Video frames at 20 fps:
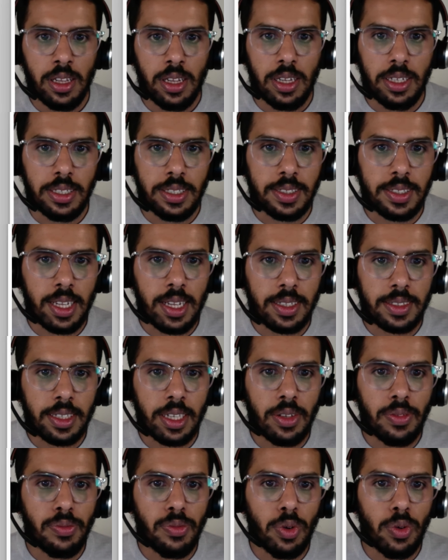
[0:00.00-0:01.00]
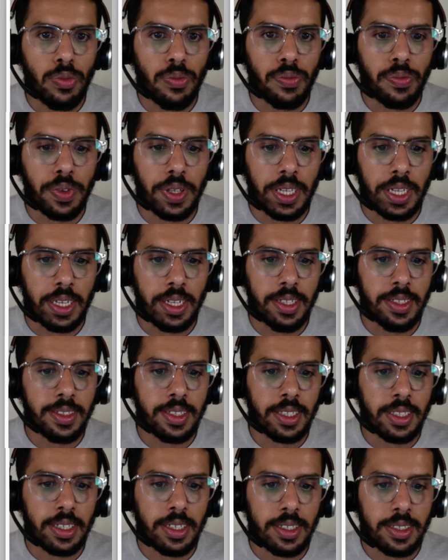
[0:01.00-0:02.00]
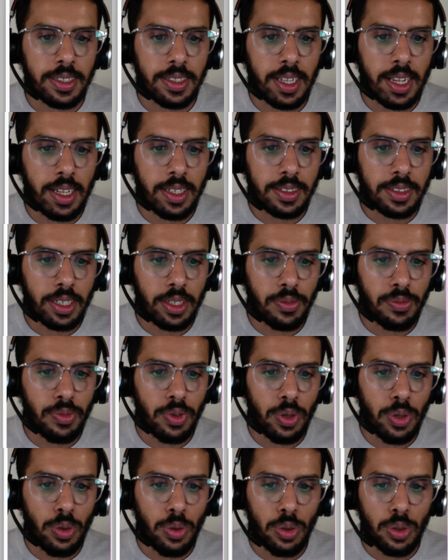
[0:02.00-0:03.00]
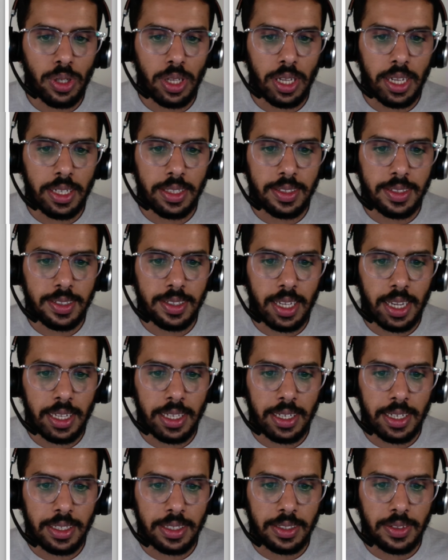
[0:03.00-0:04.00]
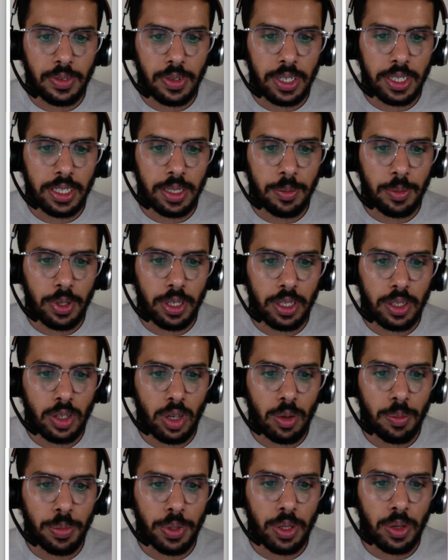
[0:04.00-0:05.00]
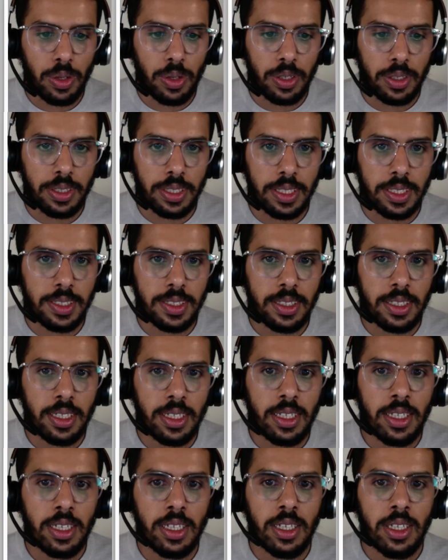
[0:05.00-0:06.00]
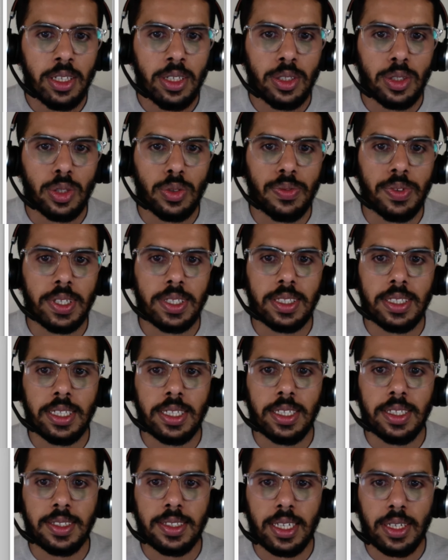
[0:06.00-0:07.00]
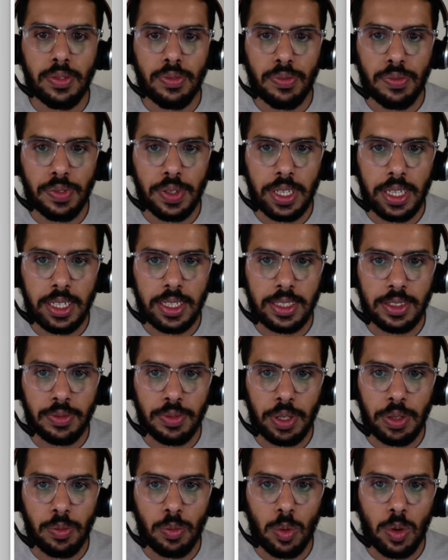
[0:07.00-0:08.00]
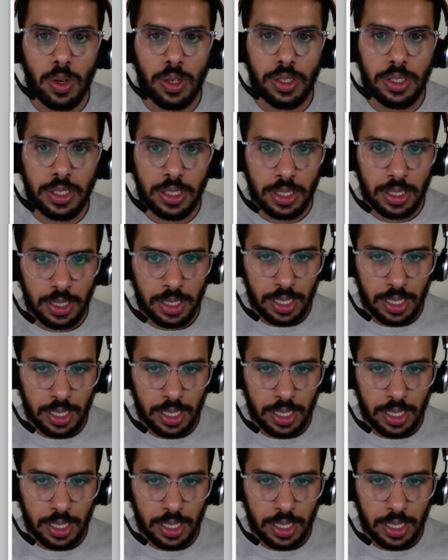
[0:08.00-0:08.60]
It is asking for fields, and then it is asking for hook and silent, right? I'm going to copy all of this. So first thing is that fields we want.